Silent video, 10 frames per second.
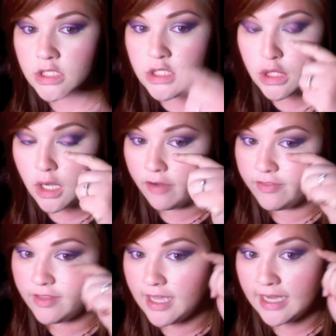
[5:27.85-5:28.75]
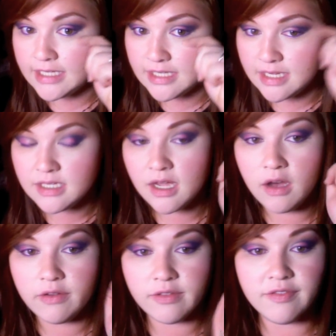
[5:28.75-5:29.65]
took off the excess
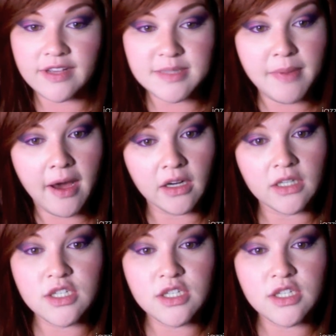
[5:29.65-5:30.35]
of the face powder.